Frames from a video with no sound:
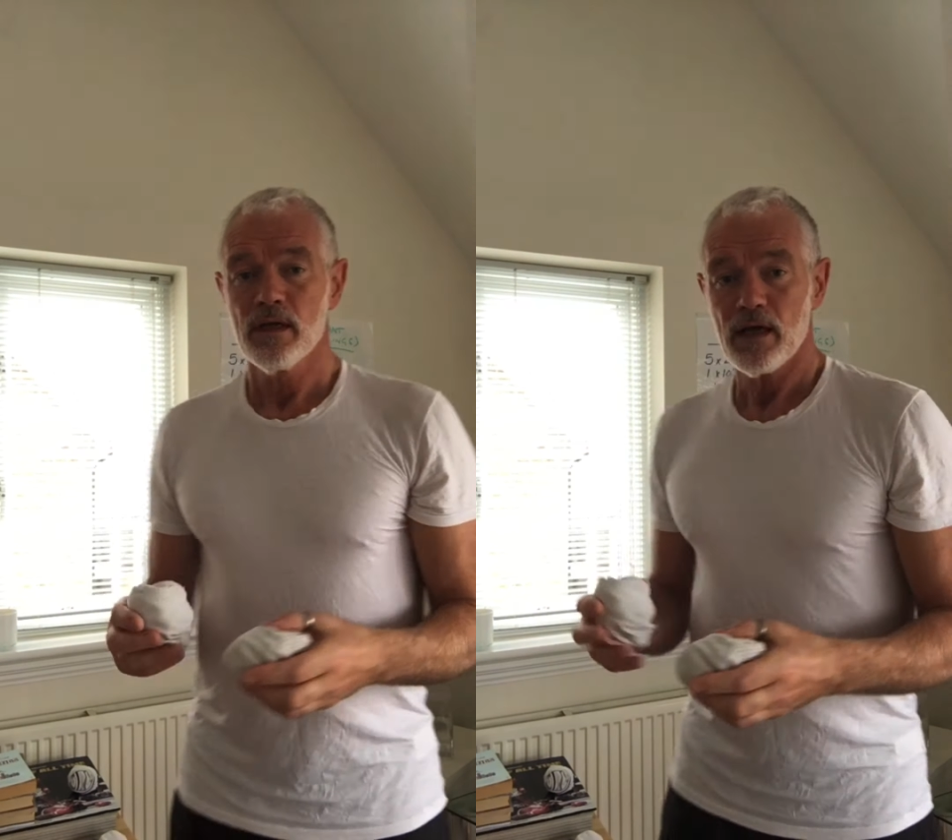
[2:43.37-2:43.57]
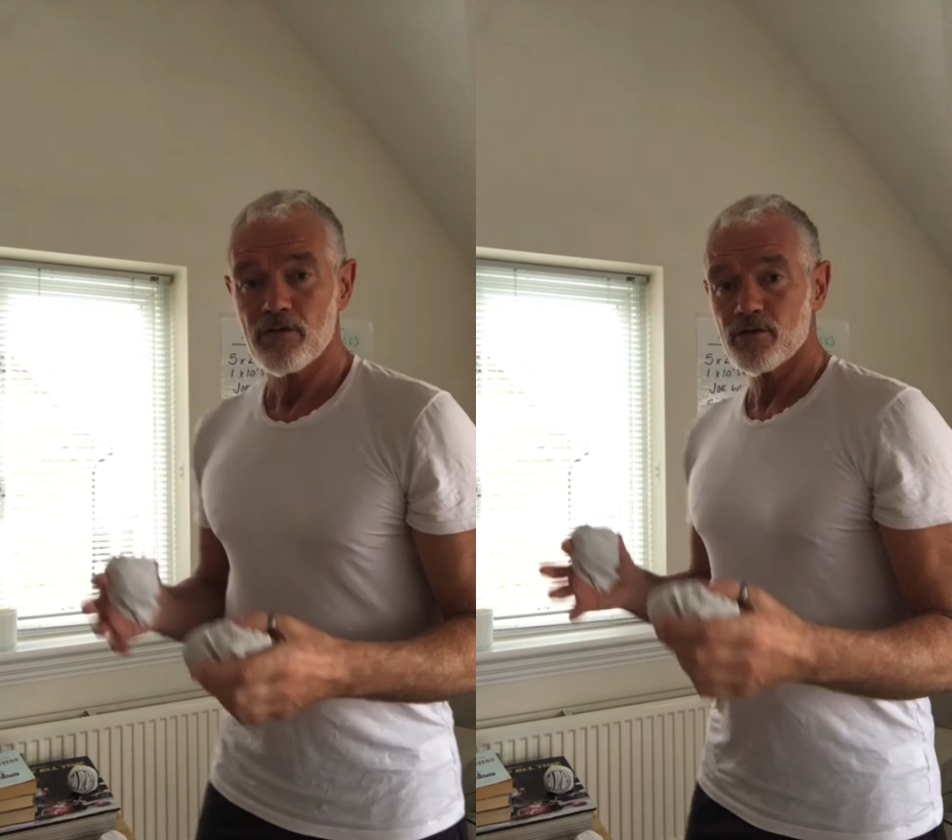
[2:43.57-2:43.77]

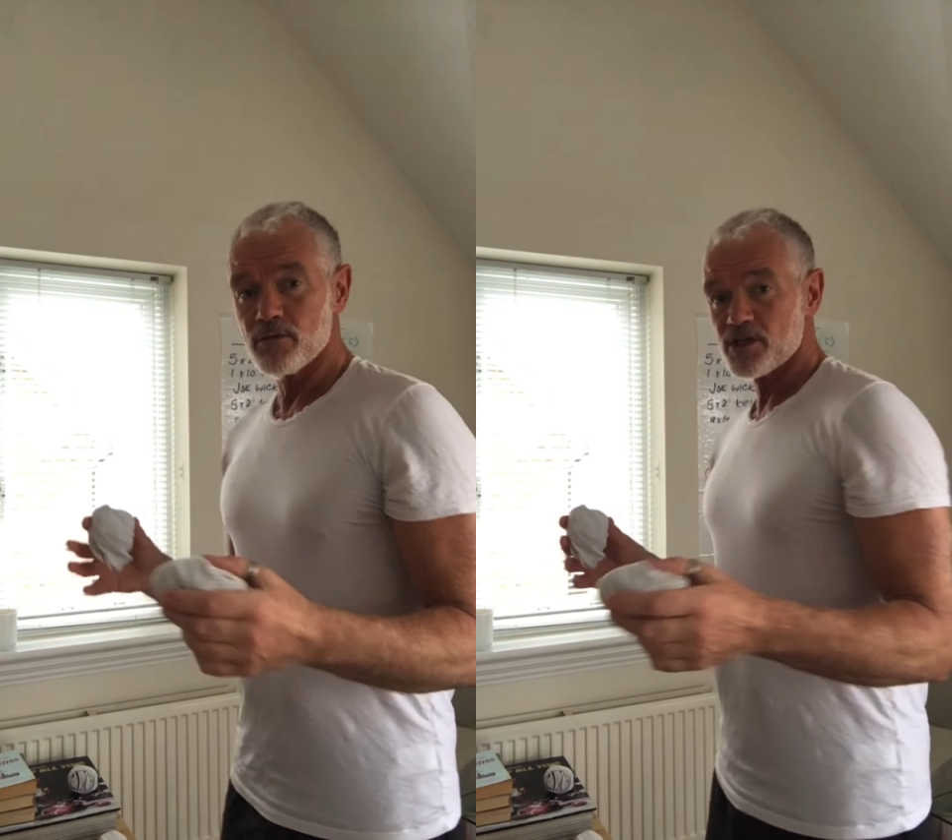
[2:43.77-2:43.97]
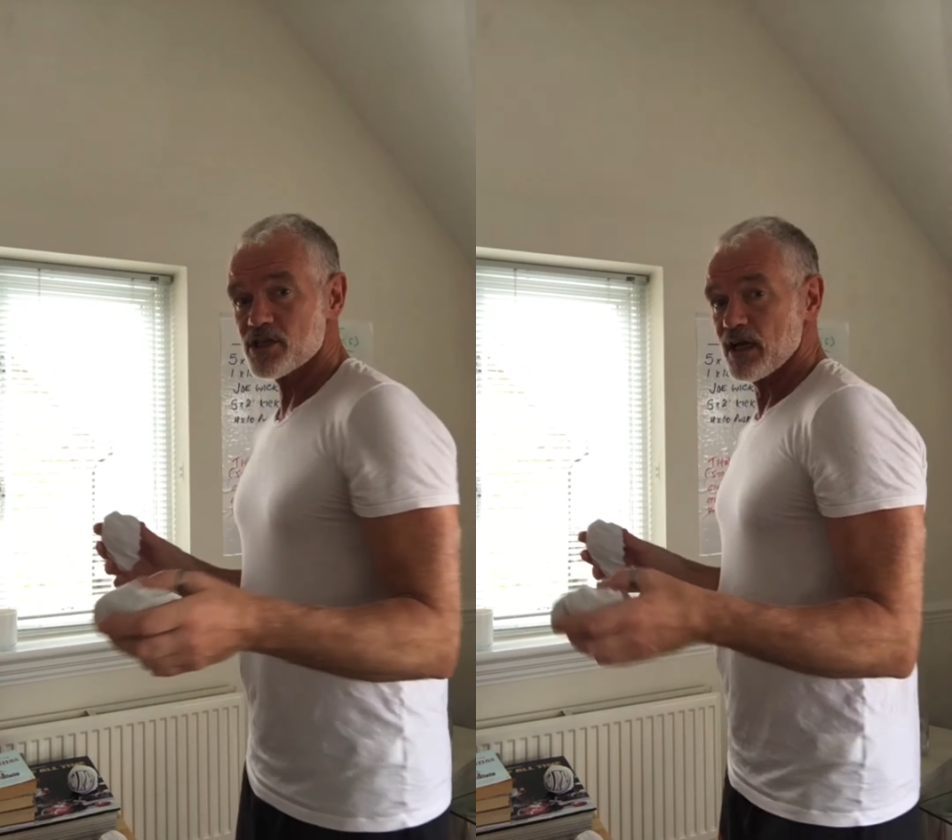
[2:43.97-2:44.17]
and from
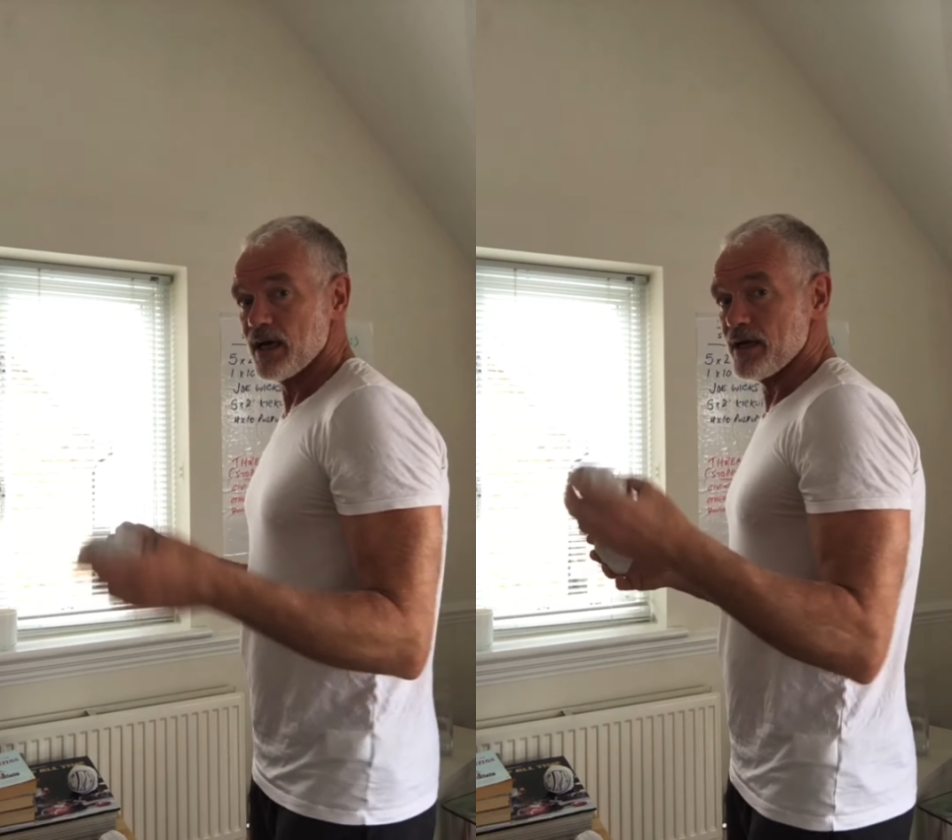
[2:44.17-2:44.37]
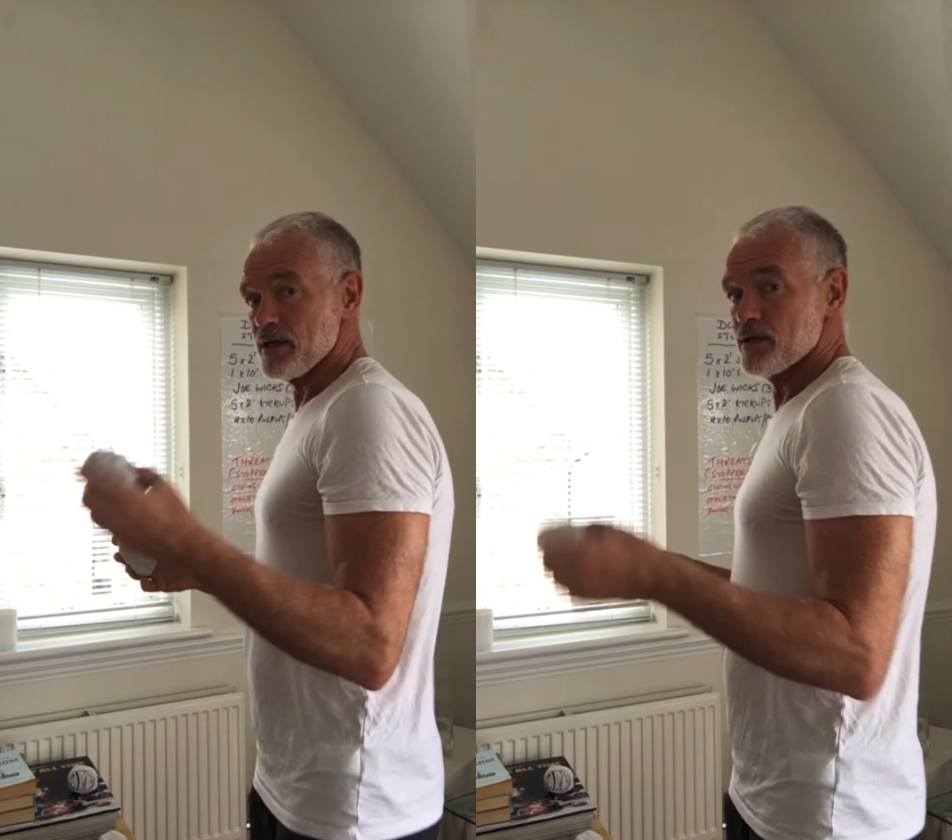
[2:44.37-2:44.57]
the
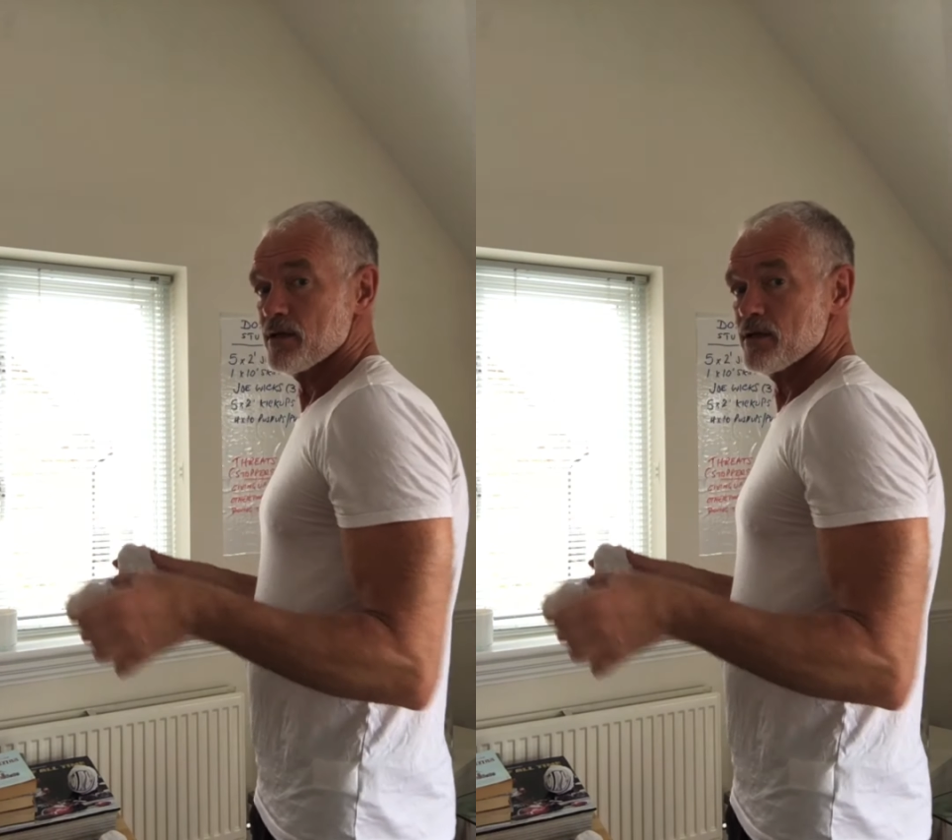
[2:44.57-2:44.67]
side